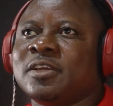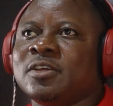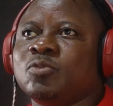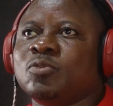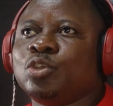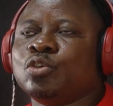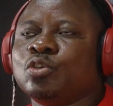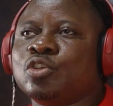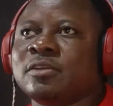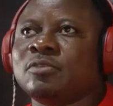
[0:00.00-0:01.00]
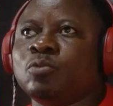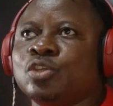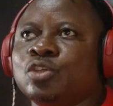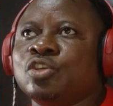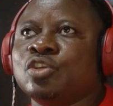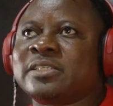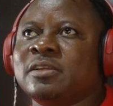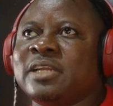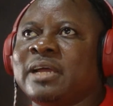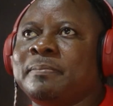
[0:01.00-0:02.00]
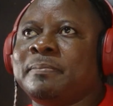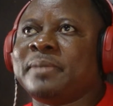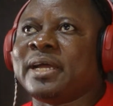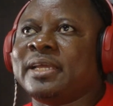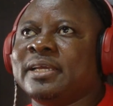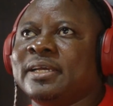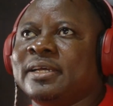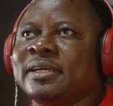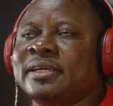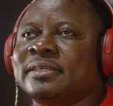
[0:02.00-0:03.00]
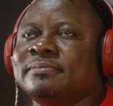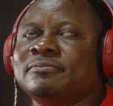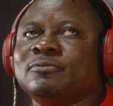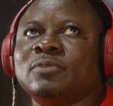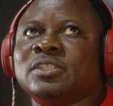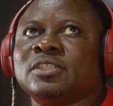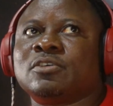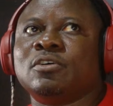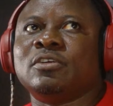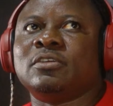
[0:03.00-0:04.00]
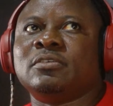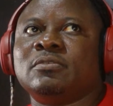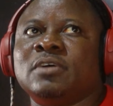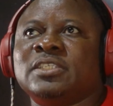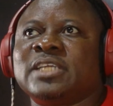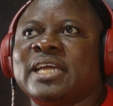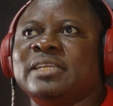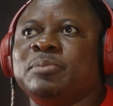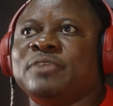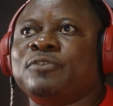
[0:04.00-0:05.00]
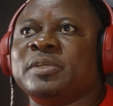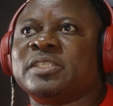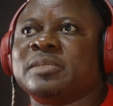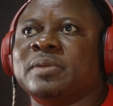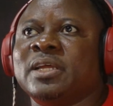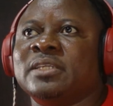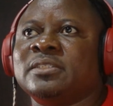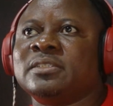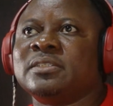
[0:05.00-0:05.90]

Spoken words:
Will you go to Barcelona and buy what's it called? What's the guy they brought from AC Milan?